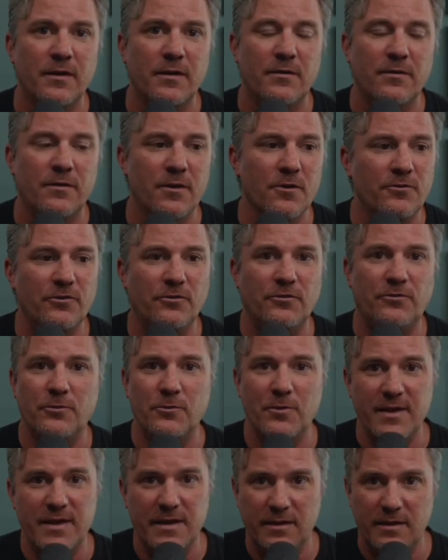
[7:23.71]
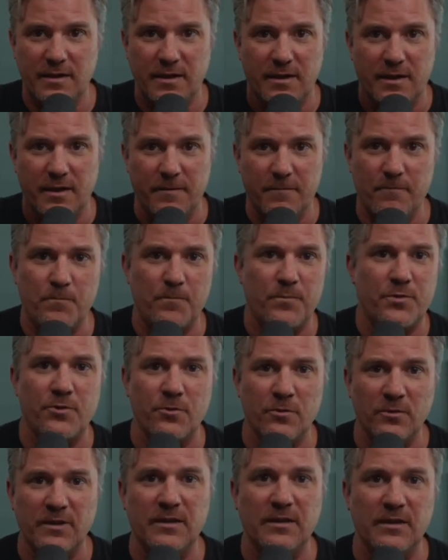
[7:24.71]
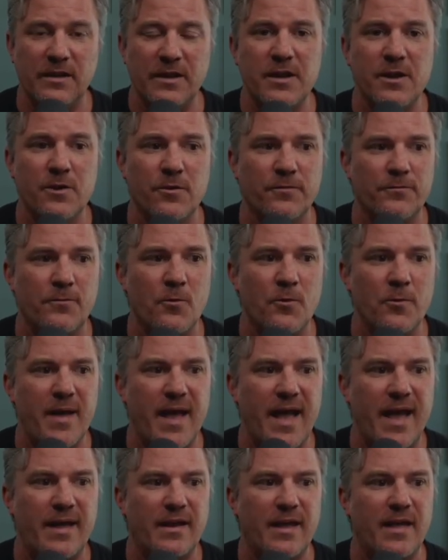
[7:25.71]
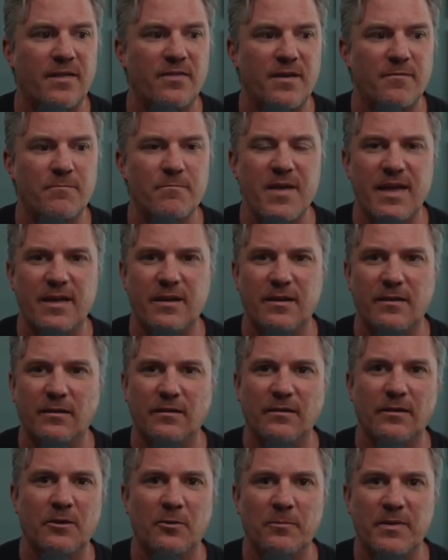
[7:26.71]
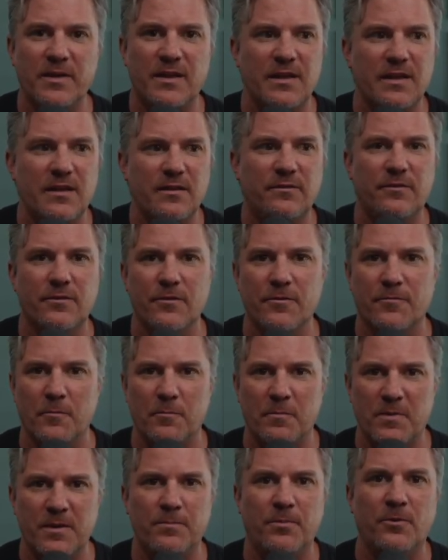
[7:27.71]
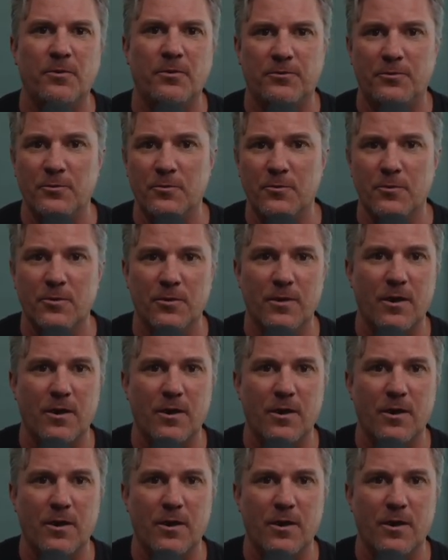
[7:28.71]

They're just doing it in a purely linear format and they've made it a little bit easier for people who are,